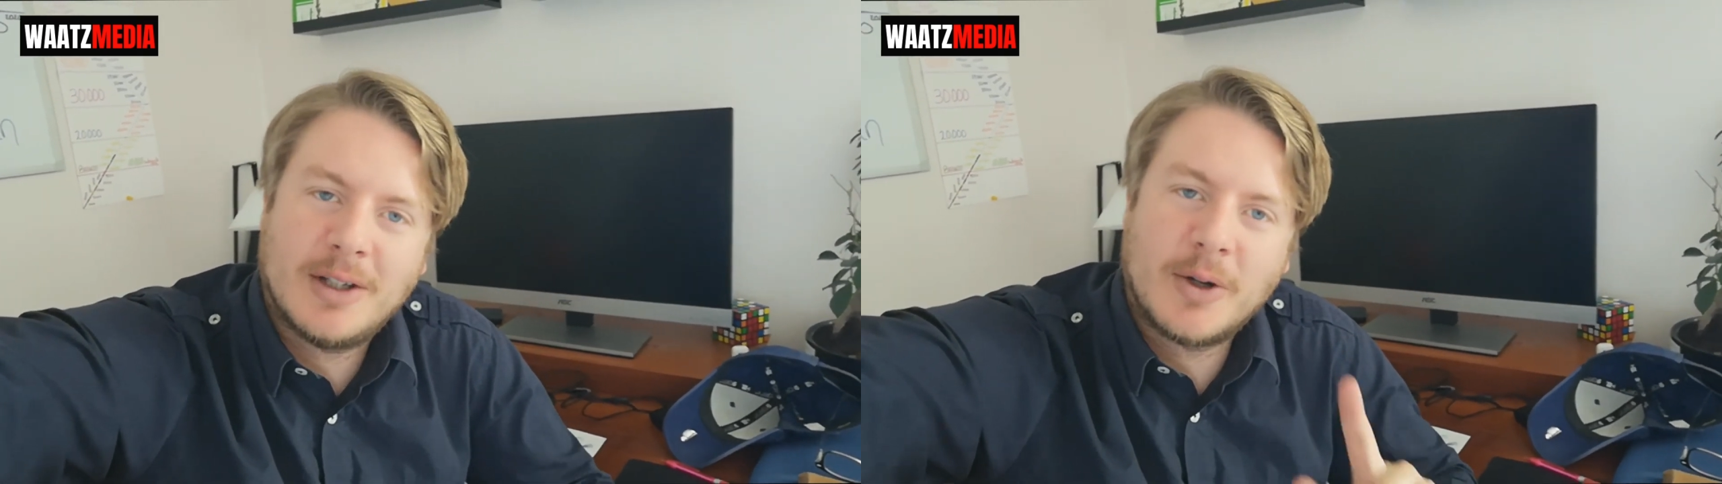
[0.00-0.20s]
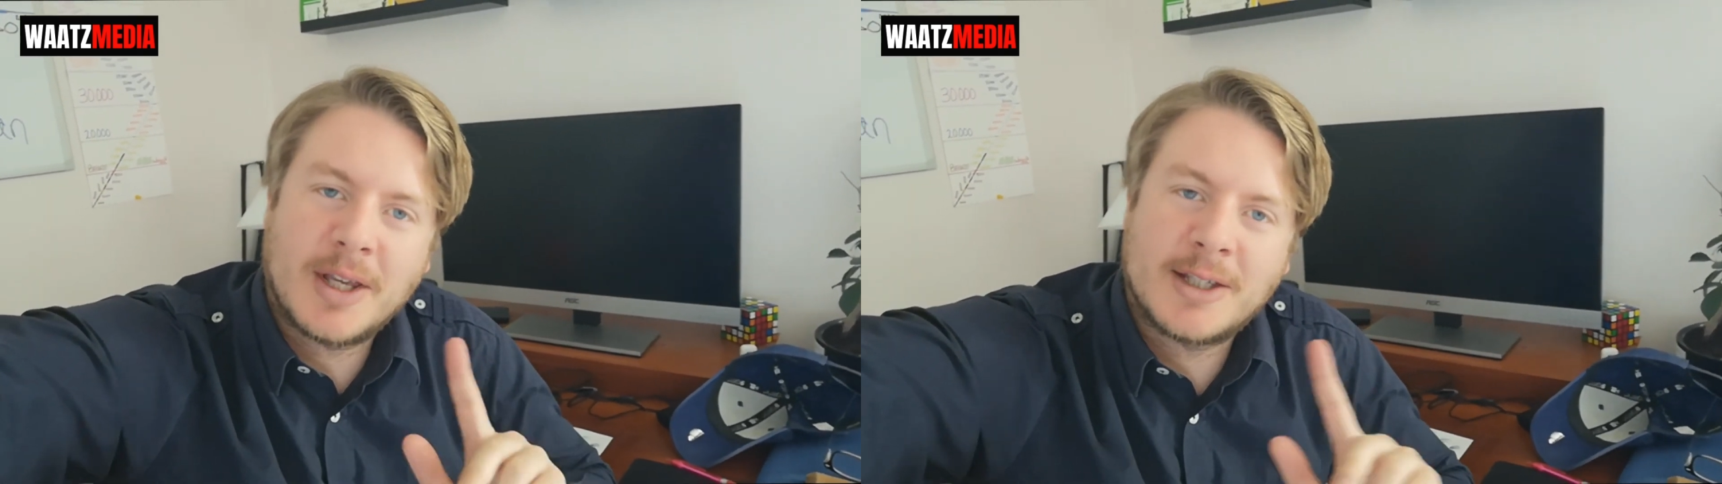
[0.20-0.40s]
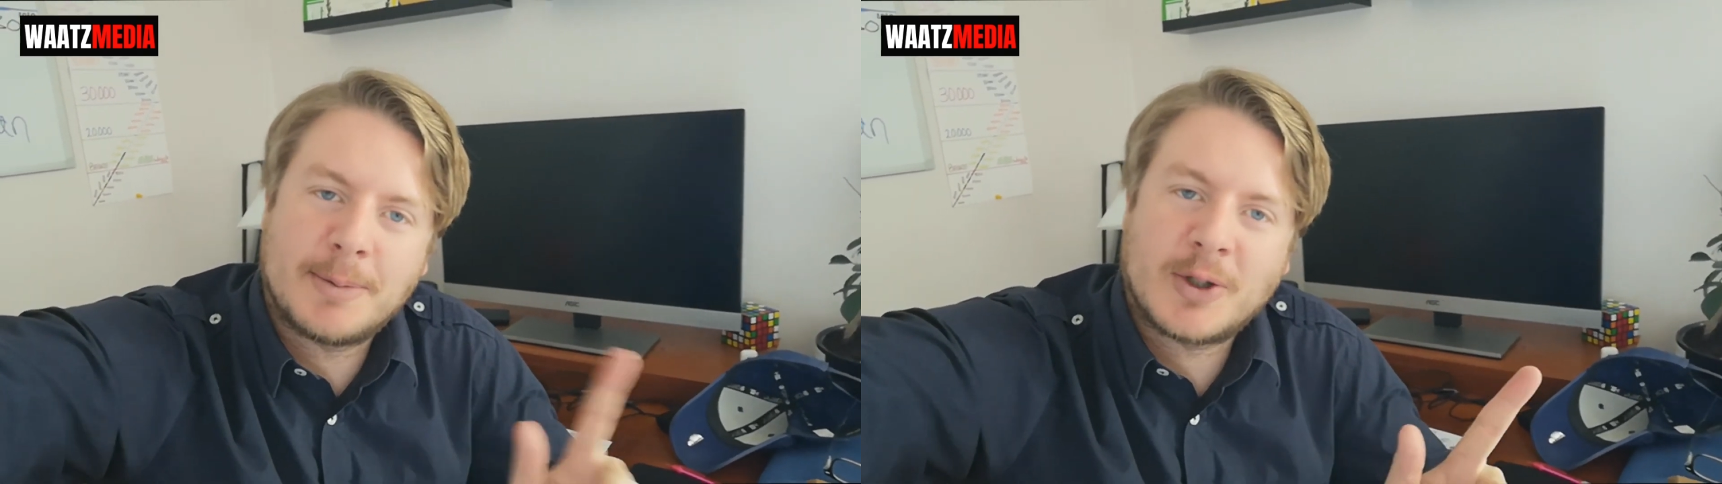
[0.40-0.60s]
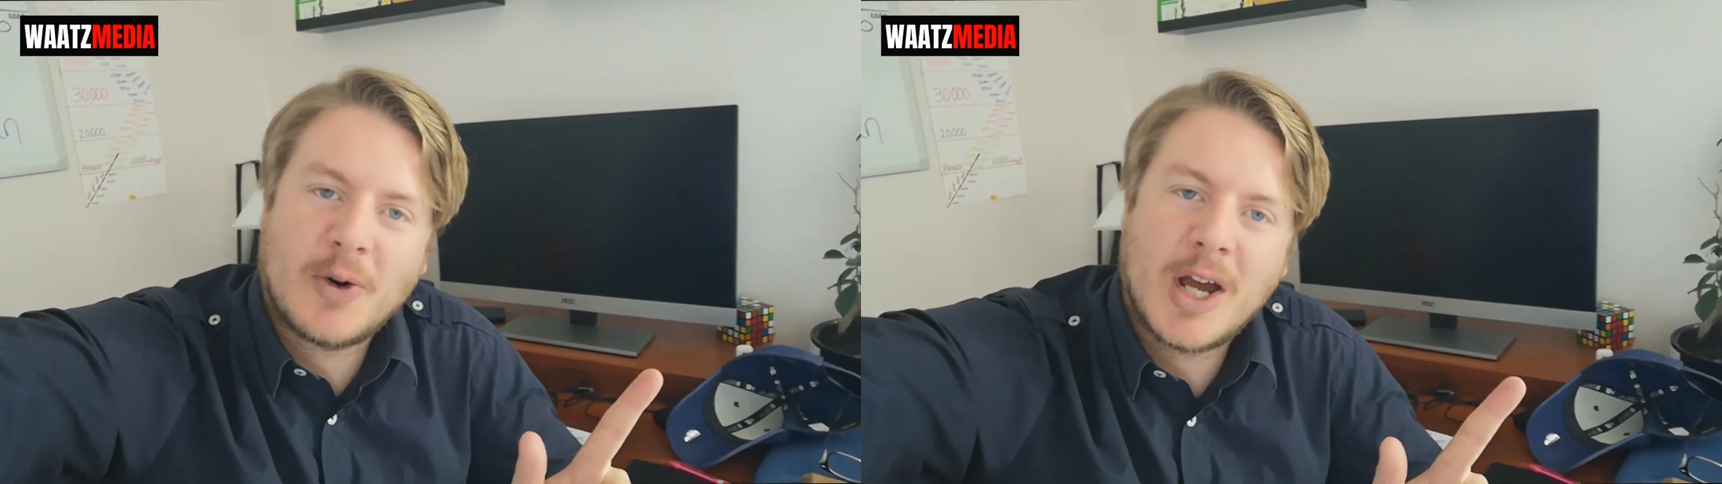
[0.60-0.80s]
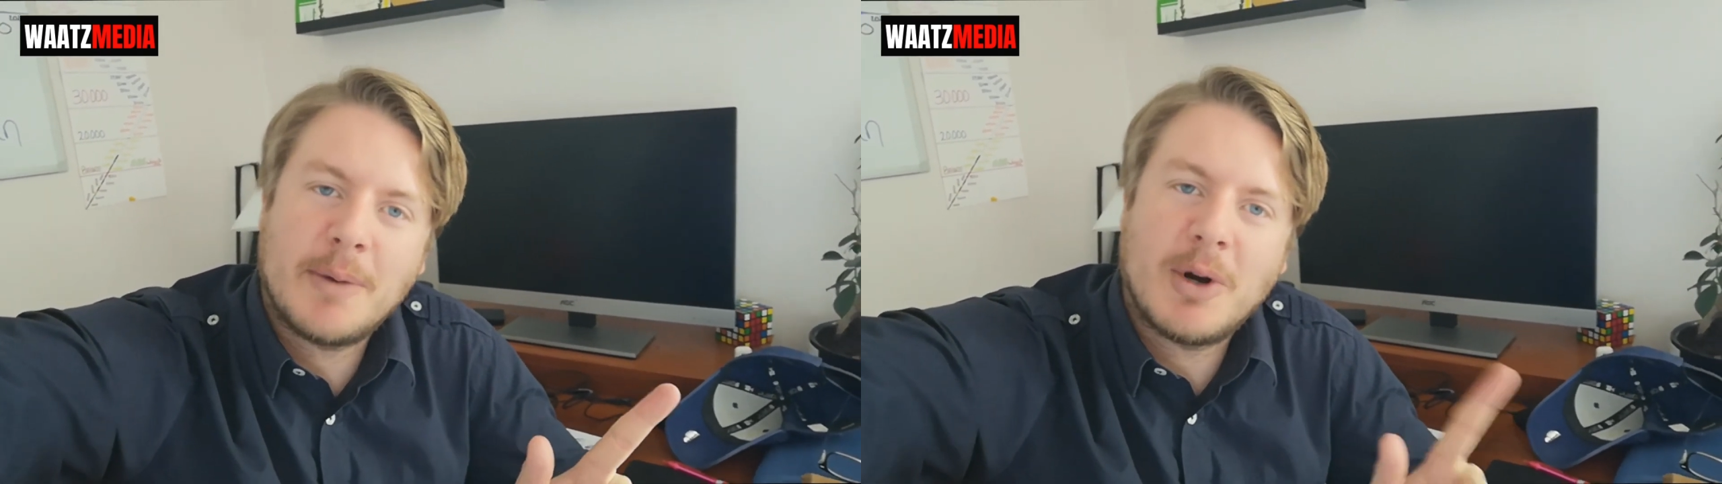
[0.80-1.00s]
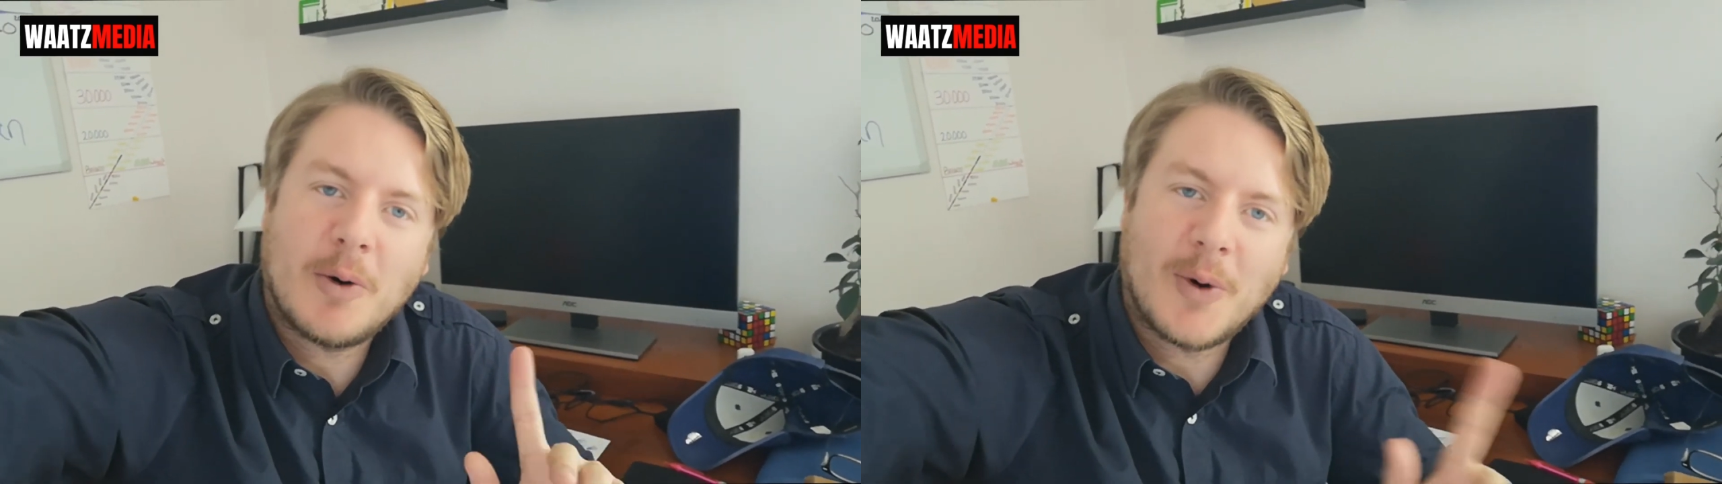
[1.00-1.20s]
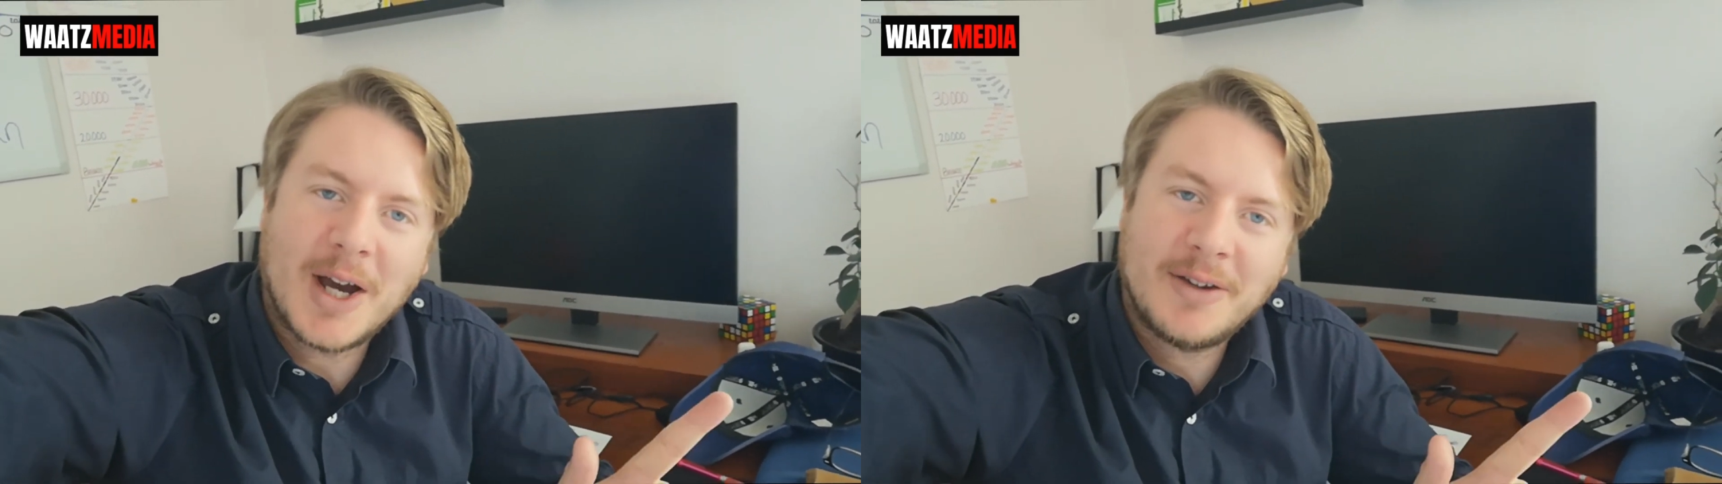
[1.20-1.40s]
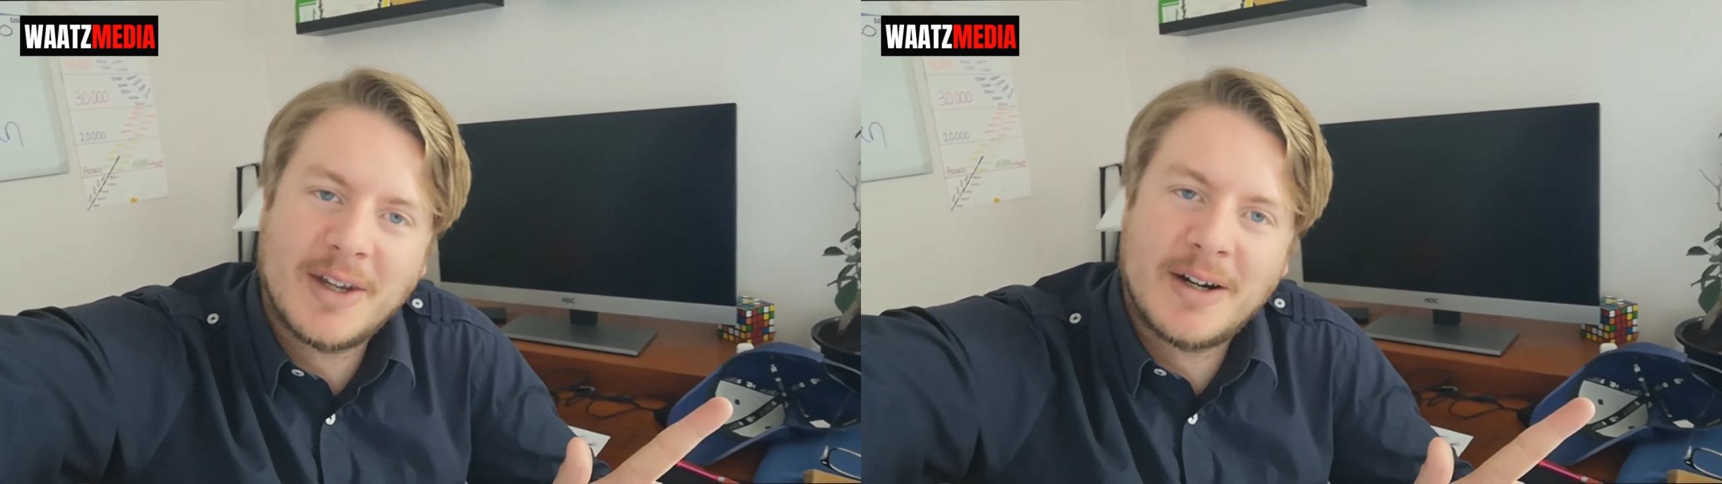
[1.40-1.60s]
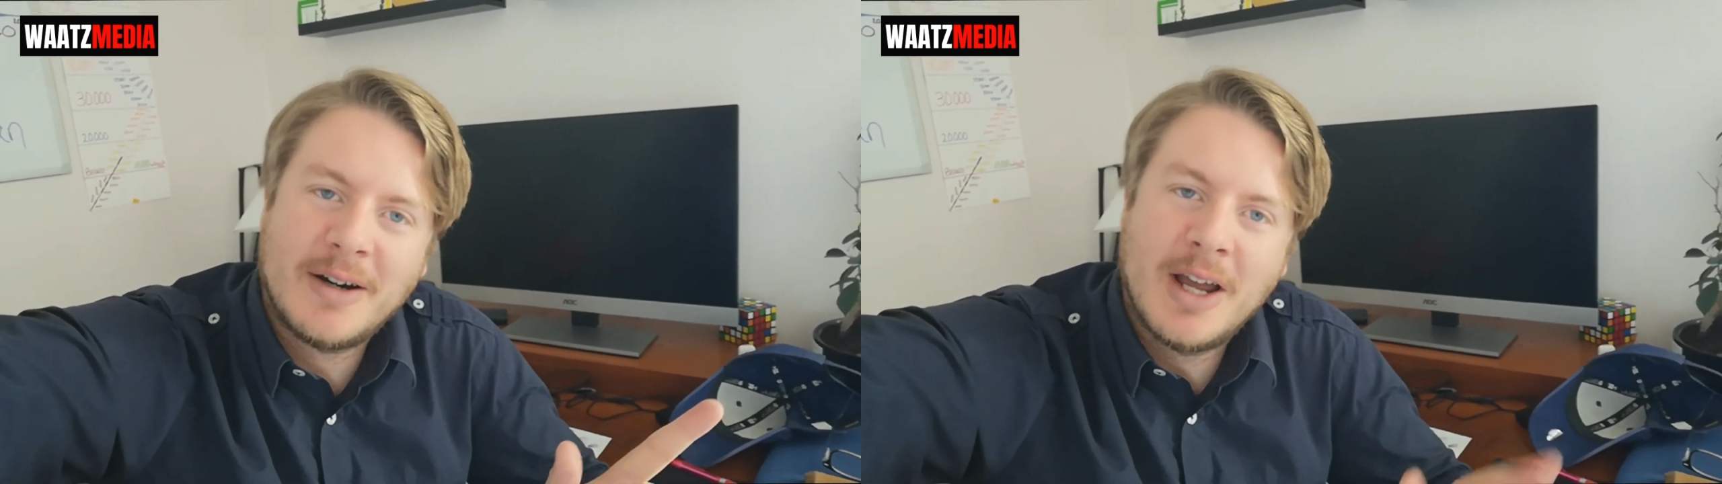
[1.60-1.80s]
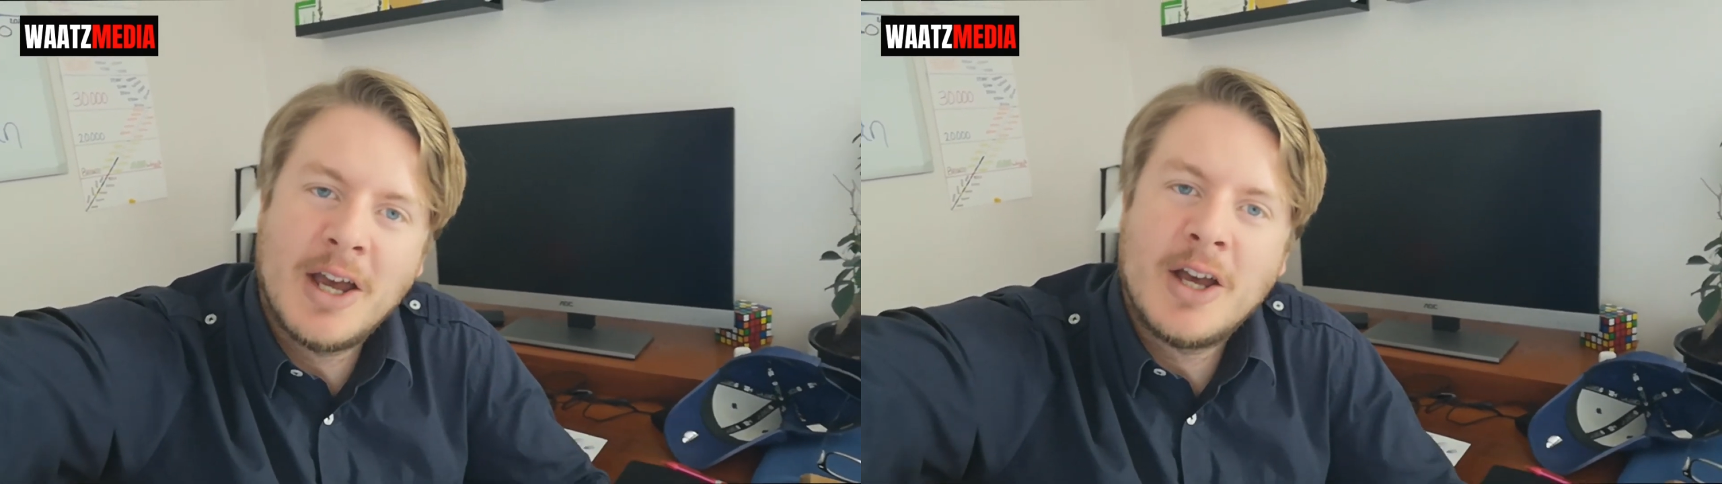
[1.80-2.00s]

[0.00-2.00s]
you can subscribe right here.